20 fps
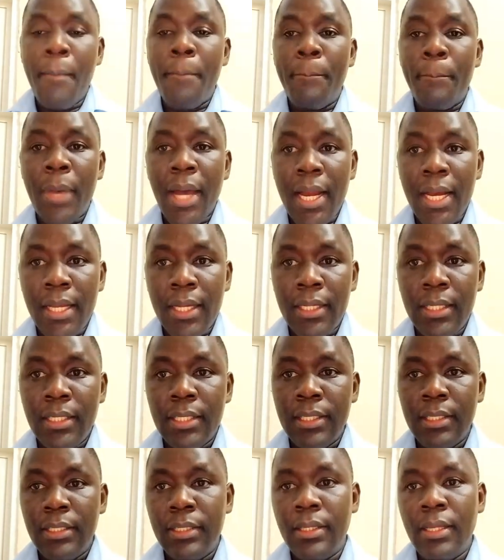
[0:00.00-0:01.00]
married
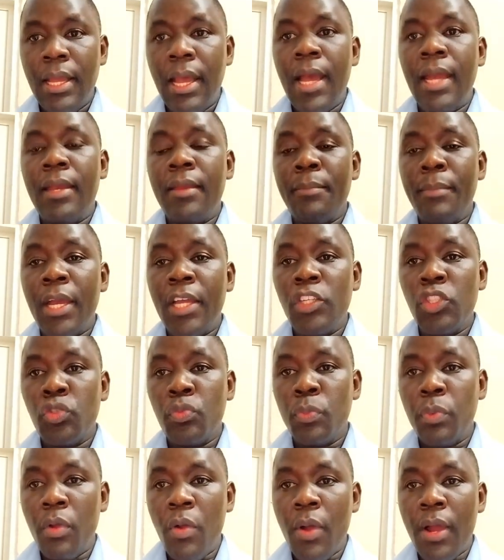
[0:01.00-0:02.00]
and my
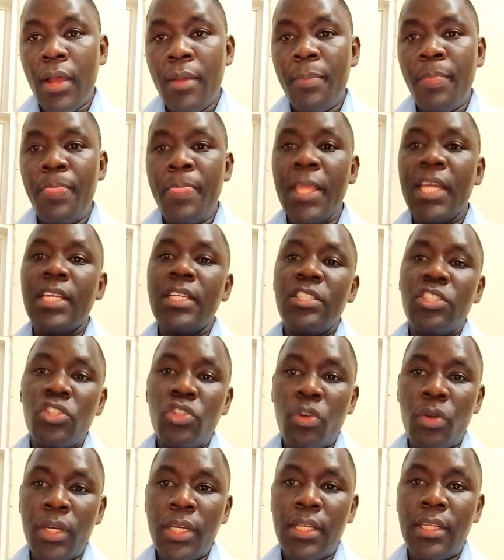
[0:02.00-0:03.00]
spouse is
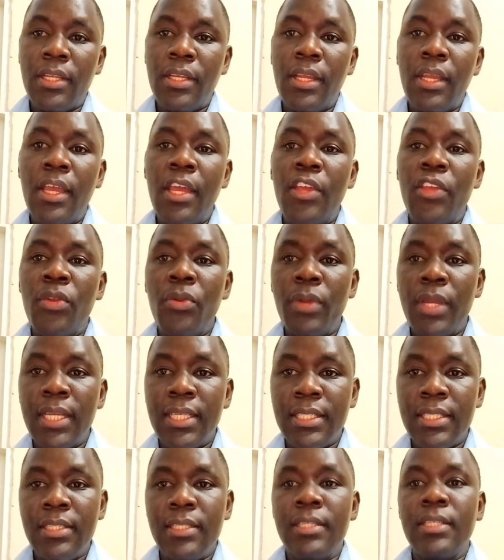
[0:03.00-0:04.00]
not a
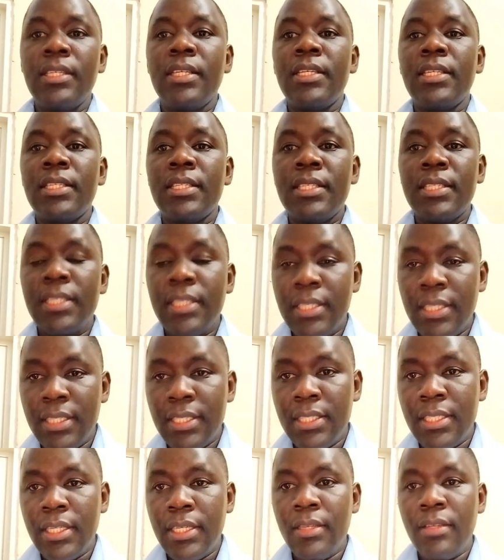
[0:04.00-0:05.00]
US
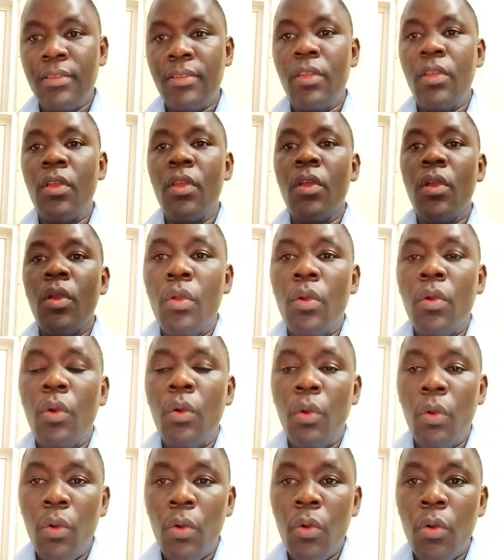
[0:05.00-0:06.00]
citizen
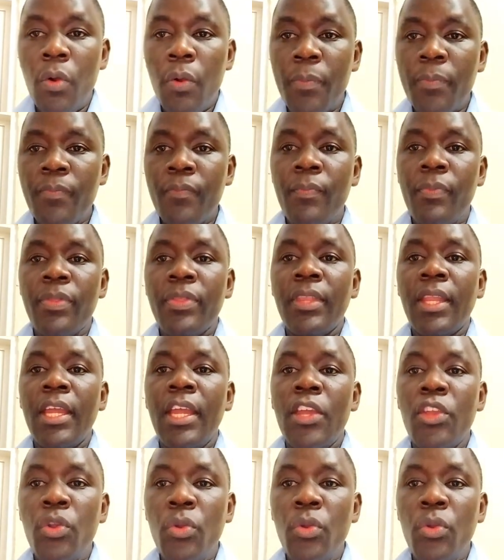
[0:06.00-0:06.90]
or a